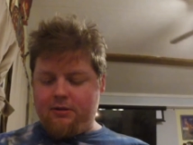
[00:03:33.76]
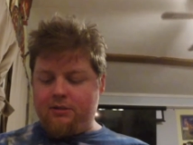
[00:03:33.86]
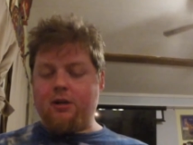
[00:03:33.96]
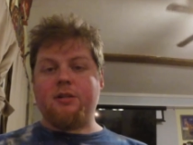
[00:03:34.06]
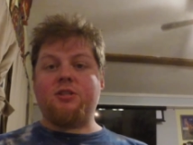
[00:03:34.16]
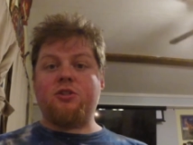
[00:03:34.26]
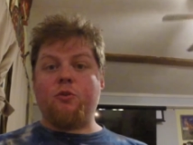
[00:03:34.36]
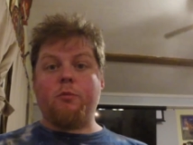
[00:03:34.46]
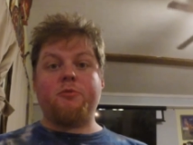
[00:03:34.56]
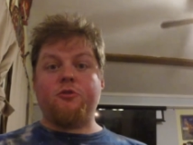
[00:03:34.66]
It's not as
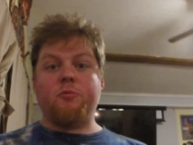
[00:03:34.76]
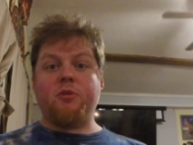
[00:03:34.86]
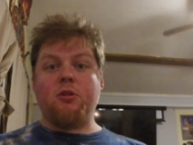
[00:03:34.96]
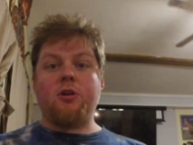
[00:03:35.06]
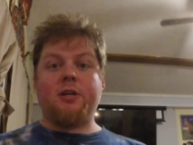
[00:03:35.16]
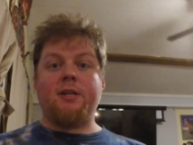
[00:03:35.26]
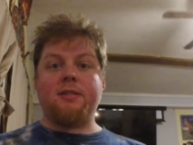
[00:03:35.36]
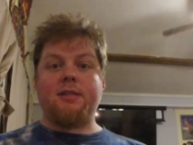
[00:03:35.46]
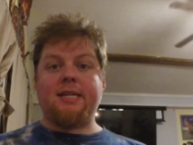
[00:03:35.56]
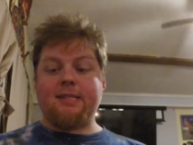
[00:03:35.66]
Stormtrooper looking
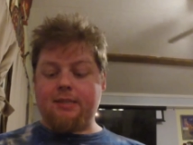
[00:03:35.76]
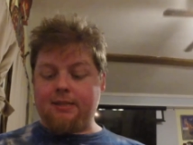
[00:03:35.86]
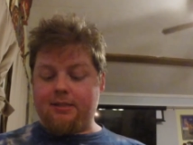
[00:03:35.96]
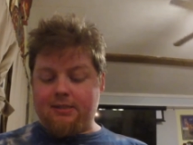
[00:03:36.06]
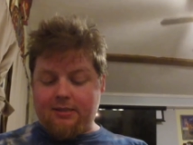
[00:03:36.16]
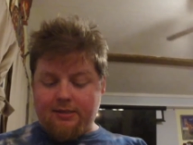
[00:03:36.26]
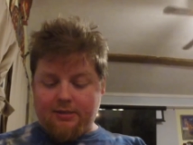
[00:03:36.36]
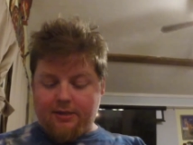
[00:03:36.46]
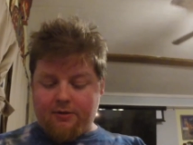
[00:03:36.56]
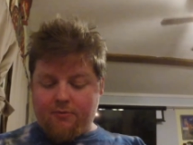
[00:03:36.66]
as the
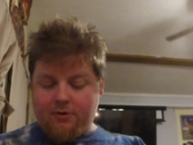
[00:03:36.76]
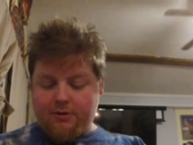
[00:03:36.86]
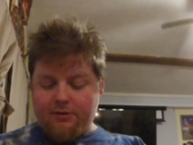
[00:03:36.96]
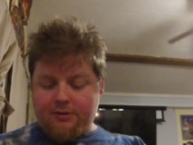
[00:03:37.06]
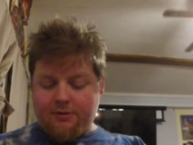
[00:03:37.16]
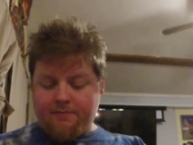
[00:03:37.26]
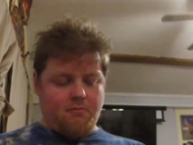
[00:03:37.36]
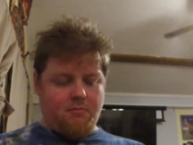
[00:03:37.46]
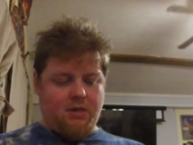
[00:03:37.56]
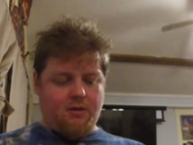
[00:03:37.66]
1066 gig was.
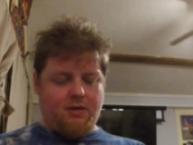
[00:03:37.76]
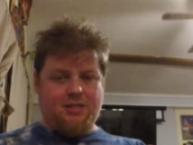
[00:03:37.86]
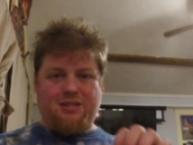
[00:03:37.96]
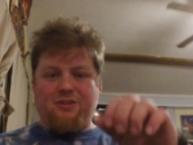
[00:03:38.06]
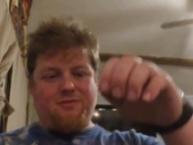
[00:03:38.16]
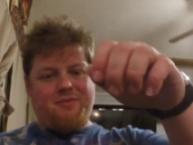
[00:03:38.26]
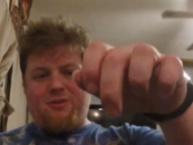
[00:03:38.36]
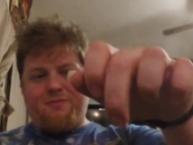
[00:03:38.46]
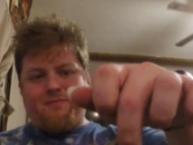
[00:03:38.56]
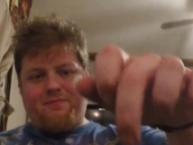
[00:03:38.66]
Yeah, it's still,
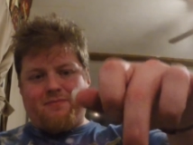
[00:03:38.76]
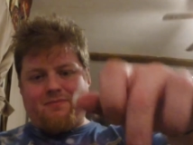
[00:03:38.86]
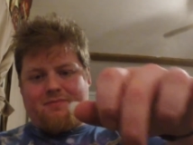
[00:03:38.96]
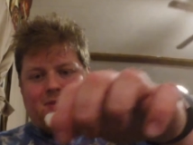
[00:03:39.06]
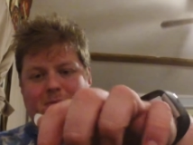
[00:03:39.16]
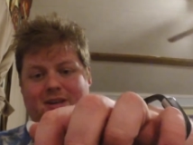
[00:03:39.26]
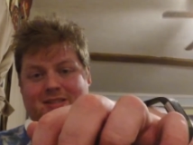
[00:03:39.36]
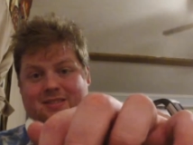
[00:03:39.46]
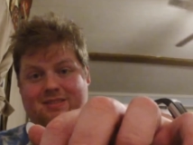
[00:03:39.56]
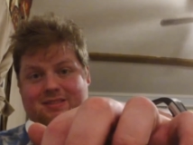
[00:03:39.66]
though, I mean,
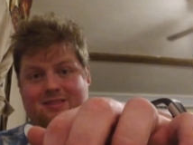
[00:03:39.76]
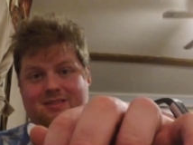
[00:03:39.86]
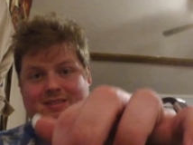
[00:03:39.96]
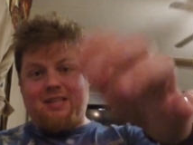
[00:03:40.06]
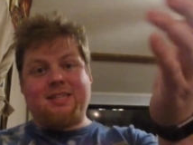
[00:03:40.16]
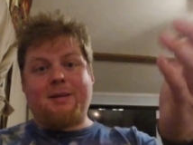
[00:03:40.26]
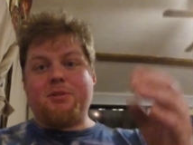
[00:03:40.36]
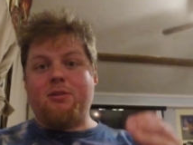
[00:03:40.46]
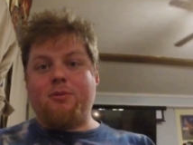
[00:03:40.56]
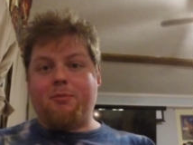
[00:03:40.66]
it's
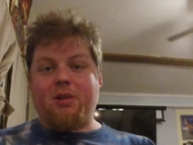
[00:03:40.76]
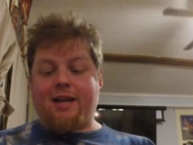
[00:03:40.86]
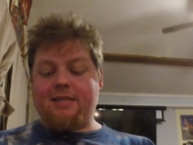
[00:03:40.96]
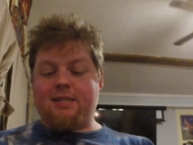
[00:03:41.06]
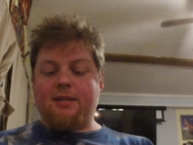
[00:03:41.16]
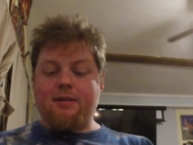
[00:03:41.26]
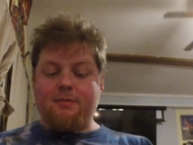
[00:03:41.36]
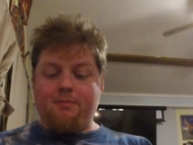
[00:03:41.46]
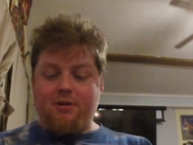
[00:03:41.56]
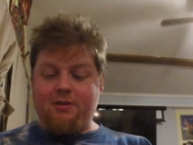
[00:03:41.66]
absolutely plastic,
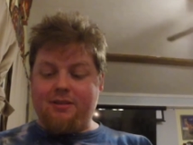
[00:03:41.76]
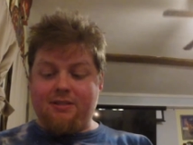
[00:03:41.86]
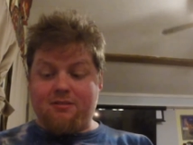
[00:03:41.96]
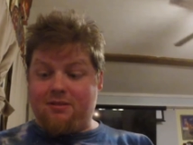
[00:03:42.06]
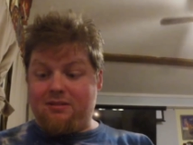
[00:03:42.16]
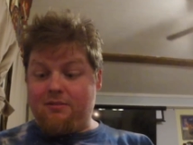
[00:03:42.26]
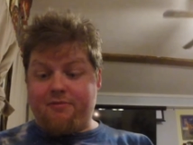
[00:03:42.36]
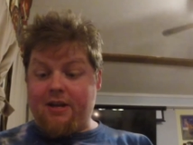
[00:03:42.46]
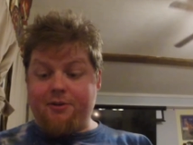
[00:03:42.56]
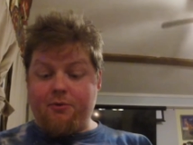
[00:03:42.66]
but this is a
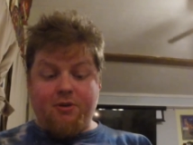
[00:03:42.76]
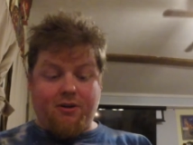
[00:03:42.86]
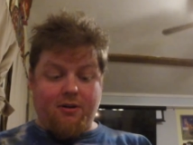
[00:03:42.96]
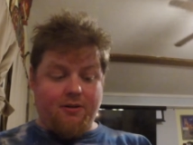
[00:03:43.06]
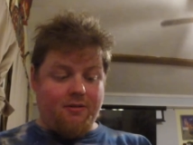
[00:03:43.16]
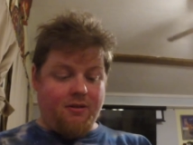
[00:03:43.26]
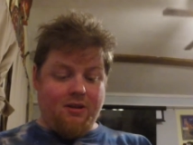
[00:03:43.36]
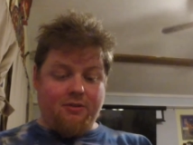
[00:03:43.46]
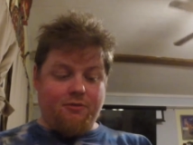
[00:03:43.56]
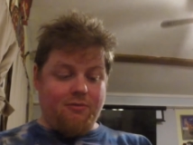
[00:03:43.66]
value card
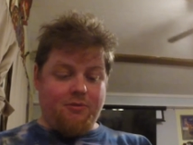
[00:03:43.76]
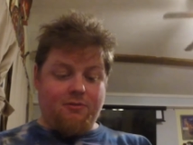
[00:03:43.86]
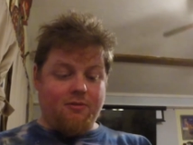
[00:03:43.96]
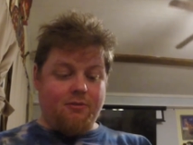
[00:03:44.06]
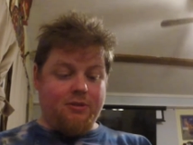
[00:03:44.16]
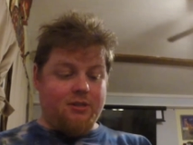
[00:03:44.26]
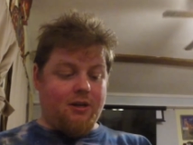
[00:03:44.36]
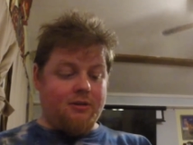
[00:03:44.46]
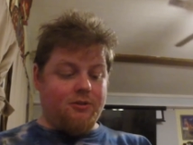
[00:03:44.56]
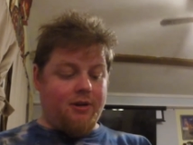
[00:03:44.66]
through and through. It's
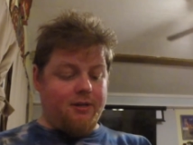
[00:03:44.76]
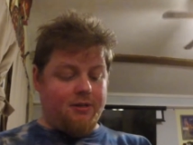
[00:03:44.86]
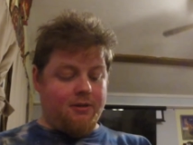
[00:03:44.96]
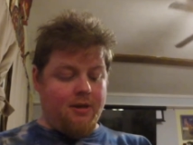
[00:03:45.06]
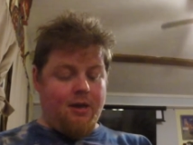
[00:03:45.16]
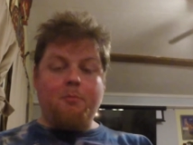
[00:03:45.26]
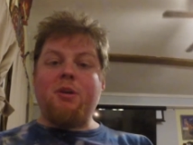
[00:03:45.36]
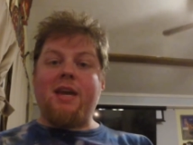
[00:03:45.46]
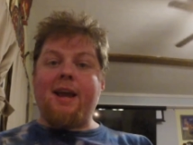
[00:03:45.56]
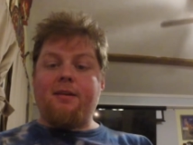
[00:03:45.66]
not trying to
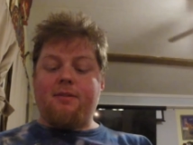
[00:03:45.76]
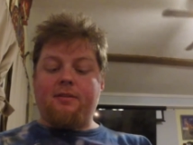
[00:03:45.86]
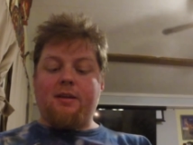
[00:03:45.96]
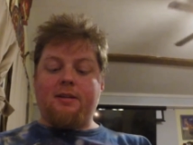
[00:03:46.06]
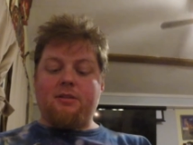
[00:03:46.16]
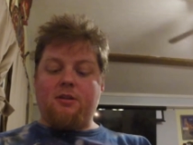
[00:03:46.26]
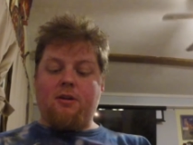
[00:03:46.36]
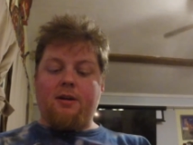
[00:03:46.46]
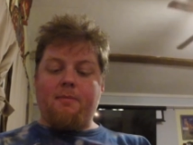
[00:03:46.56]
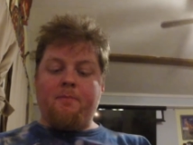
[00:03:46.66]
be anything that it's
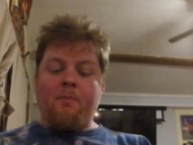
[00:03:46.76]
not.